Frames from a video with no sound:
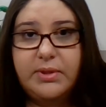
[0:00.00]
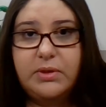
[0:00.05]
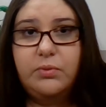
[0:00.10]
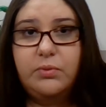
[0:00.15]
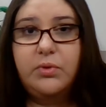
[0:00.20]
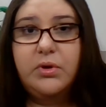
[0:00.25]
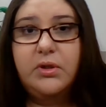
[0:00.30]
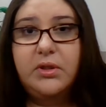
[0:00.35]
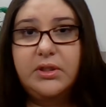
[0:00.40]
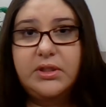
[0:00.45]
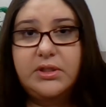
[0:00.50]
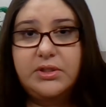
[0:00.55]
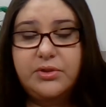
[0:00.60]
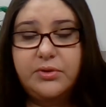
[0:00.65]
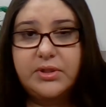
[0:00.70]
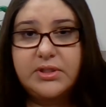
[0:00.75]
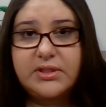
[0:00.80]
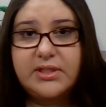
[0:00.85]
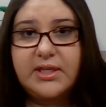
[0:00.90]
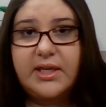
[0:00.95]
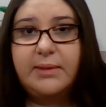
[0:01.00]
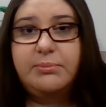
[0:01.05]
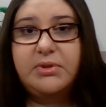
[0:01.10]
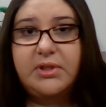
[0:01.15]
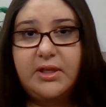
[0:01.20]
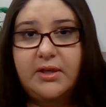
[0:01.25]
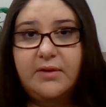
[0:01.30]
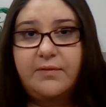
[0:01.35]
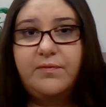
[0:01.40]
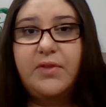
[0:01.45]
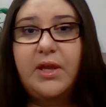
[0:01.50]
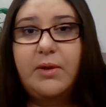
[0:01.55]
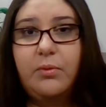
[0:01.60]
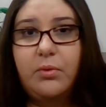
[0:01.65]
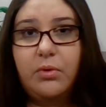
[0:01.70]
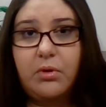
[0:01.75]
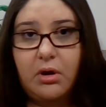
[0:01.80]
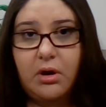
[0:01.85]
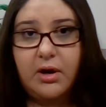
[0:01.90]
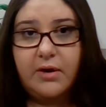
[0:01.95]
would be willing to accept if they
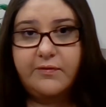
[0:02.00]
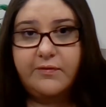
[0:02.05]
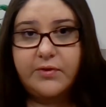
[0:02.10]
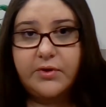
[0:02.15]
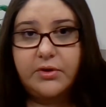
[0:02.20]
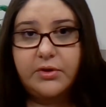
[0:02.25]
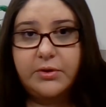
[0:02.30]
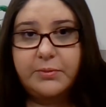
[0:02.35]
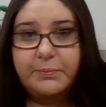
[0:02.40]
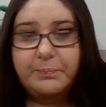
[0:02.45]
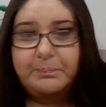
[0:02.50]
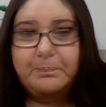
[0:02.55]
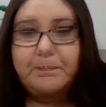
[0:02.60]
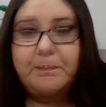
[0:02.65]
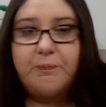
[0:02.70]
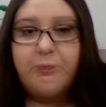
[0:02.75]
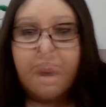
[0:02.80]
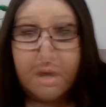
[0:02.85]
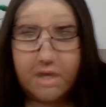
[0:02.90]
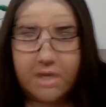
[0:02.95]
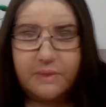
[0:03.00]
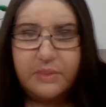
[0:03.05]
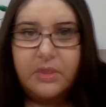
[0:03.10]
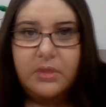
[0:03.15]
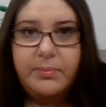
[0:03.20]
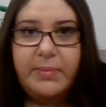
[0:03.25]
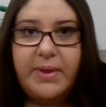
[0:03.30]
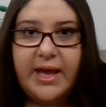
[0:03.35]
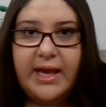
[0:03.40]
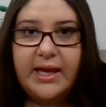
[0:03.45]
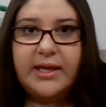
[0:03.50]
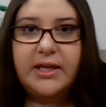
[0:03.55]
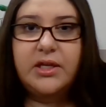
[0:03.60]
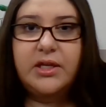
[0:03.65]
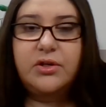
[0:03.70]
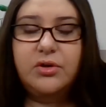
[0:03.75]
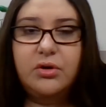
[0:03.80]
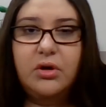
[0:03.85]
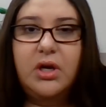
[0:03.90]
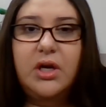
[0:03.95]
were offered. In the
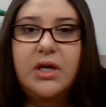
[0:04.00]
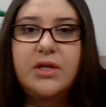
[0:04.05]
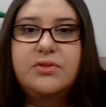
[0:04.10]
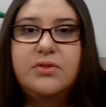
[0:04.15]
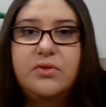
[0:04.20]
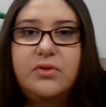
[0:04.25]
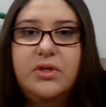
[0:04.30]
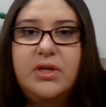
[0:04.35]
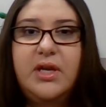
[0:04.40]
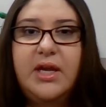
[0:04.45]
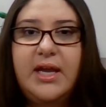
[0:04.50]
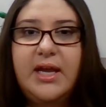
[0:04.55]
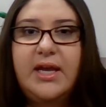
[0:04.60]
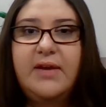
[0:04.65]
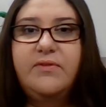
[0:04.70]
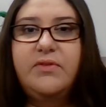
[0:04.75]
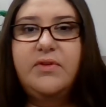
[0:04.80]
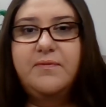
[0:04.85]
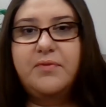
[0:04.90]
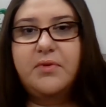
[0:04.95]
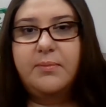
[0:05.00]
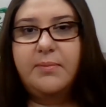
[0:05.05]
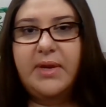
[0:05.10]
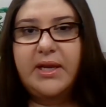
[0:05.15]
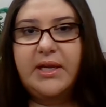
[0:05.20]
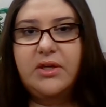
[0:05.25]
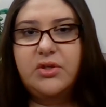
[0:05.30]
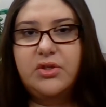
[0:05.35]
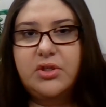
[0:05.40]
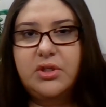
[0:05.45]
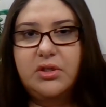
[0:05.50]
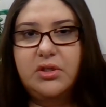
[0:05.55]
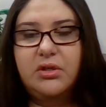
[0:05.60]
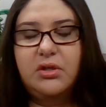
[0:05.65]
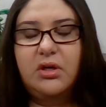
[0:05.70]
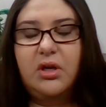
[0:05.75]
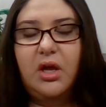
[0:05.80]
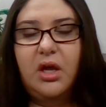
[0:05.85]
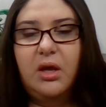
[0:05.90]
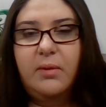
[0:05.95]
packet, you're also going to have
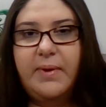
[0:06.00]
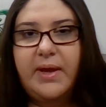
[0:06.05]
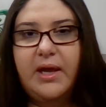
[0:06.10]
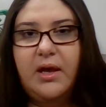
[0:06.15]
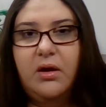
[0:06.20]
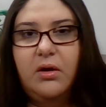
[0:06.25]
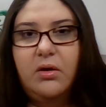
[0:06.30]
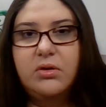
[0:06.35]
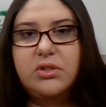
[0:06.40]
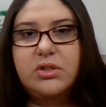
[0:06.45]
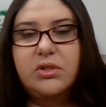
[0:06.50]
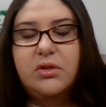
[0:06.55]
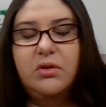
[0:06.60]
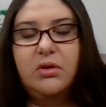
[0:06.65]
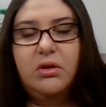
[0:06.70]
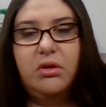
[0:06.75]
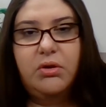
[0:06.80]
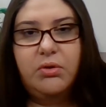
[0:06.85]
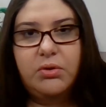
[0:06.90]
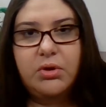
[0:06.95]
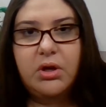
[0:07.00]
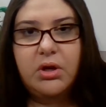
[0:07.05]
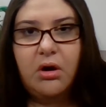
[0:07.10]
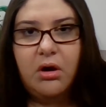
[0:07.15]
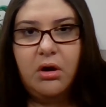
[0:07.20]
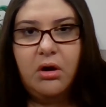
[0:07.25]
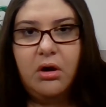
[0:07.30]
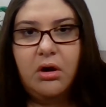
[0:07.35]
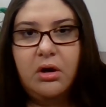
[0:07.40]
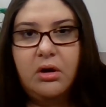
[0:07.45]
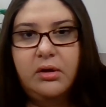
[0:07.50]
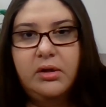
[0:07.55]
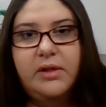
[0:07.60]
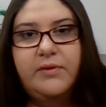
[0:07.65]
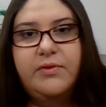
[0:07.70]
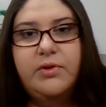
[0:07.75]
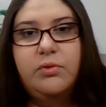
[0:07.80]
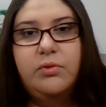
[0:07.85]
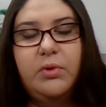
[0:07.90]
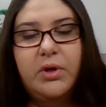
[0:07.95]
information about who to call
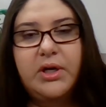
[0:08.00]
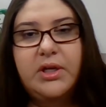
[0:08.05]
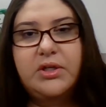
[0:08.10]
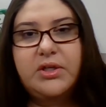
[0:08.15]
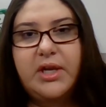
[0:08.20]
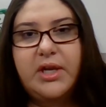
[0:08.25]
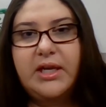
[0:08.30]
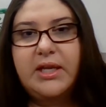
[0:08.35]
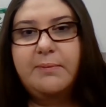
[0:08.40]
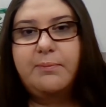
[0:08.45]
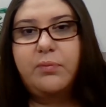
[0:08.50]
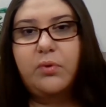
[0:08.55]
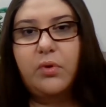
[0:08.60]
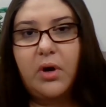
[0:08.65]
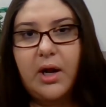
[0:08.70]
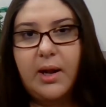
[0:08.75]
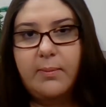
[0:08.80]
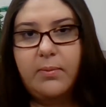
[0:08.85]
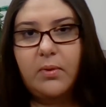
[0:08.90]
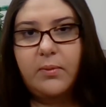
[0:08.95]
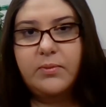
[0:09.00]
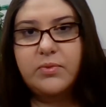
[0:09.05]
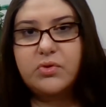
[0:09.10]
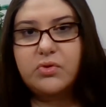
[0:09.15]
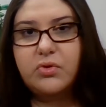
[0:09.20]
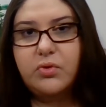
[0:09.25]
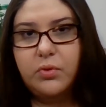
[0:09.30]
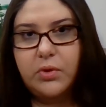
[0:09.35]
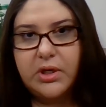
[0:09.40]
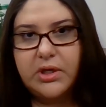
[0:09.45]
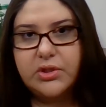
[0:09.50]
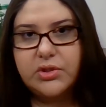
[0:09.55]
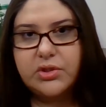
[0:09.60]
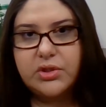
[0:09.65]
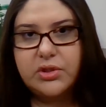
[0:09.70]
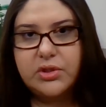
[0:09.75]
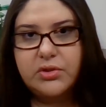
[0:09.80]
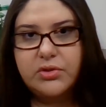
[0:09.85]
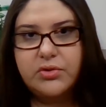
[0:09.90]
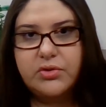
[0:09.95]
if you run into any problems or
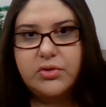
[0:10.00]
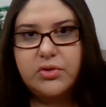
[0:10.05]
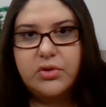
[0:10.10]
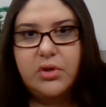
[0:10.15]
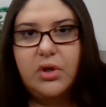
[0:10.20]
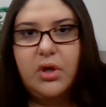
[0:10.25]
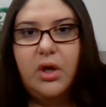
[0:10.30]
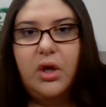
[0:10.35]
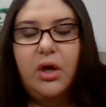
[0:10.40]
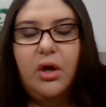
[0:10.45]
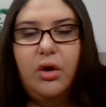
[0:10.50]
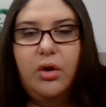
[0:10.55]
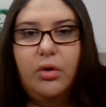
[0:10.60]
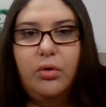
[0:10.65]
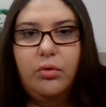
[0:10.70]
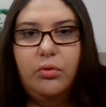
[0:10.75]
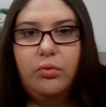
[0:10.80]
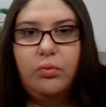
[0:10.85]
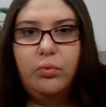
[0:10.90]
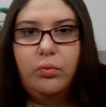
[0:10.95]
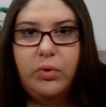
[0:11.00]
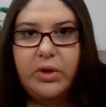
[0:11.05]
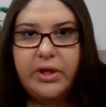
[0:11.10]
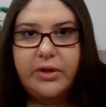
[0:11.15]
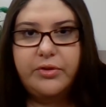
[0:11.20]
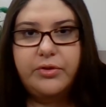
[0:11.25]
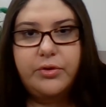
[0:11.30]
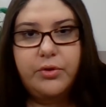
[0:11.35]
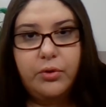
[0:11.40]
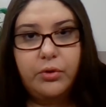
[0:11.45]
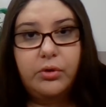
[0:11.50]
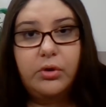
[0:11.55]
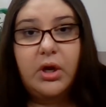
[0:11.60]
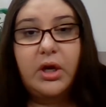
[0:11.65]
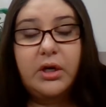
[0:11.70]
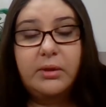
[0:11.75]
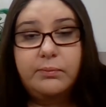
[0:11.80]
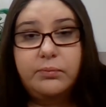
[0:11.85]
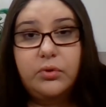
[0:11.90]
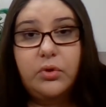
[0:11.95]
questions with your
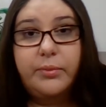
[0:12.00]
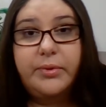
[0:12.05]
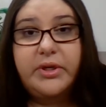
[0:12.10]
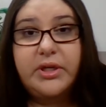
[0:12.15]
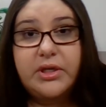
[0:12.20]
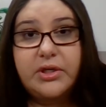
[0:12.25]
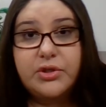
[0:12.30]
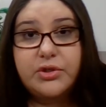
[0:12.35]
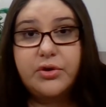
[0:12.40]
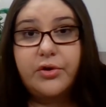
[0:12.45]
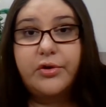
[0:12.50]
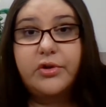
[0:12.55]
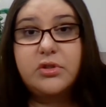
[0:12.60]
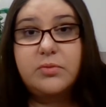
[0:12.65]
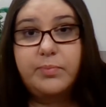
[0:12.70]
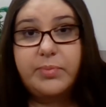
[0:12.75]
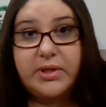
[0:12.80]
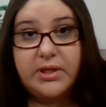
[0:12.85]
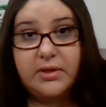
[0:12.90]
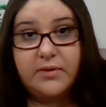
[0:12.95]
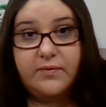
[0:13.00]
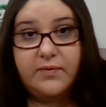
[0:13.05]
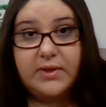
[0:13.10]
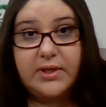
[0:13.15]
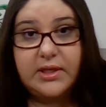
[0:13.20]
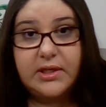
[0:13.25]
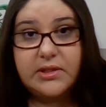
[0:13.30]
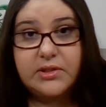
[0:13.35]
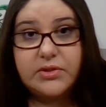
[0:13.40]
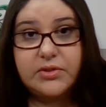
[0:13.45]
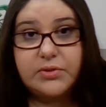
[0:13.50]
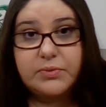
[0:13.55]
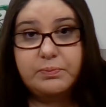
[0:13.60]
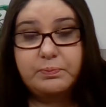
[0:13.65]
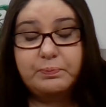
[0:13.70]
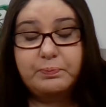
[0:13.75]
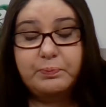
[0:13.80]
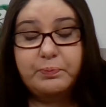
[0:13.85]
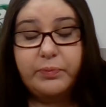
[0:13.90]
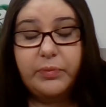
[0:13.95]
unemployment insurance
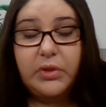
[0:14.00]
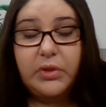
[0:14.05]
benefits.